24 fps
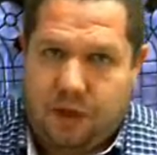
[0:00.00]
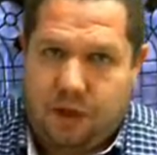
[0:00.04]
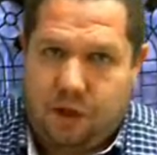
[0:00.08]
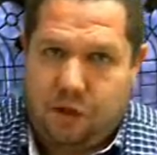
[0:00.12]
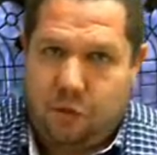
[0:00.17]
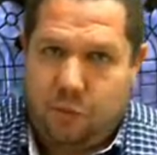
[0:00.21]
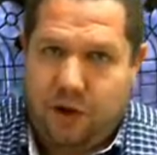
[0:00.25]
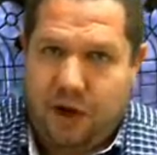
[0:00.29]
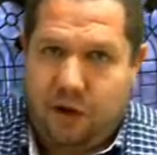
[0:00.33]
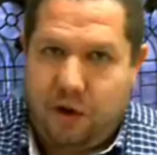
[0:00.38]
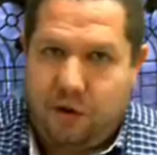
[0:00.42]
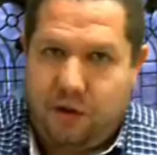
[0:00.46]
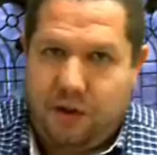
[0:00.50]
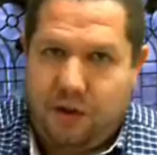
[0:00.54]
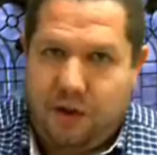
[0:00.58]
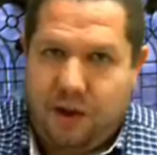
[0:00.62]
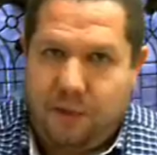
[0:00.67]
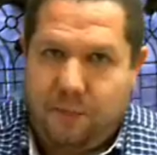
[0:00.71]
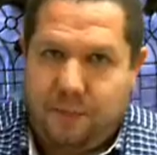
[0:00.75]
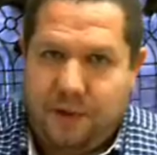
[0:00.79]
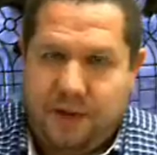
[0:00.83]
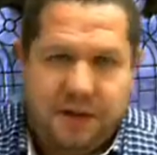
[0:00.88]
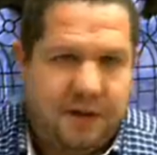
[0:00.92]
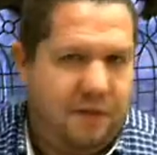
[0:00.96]
that we know that
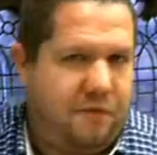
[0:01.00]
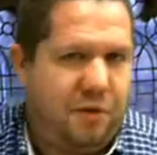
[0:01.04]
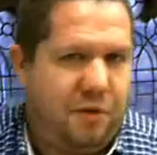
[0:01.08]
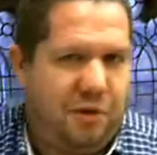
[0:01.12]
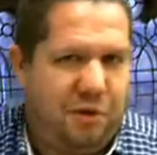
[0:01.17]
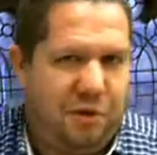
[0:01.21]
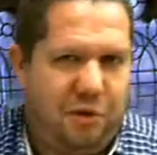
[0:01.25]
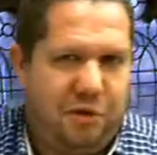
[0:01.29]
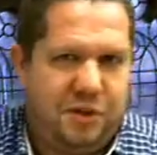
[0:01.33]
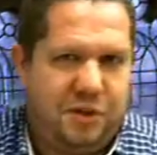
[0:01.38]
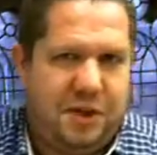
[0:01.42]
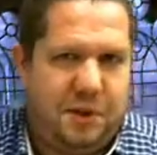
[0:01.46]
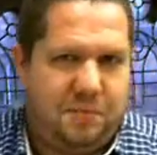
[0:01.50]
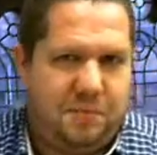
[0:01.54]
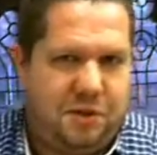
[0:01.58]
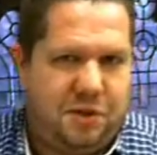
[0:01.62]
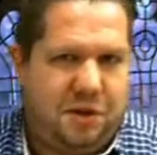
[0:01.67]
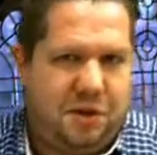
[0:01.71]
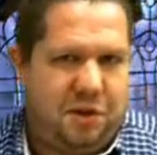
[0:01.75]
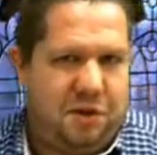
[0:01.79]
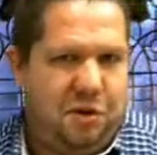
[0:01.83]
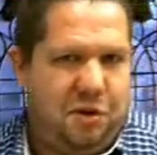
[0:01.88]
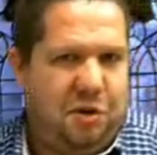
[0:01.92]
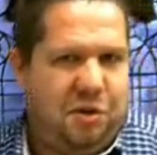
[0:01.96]
there'd be different concepts
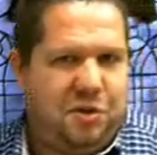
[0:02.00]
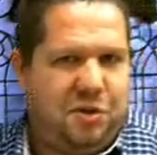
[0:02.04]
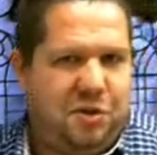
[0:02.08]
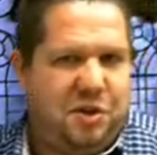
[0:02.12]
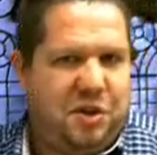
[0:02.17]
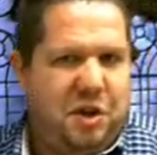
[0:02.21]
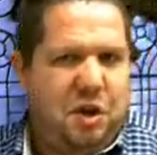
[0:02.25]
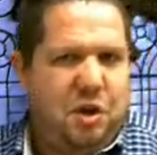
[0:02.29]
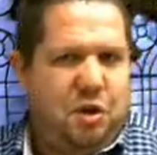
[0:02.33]
of the good,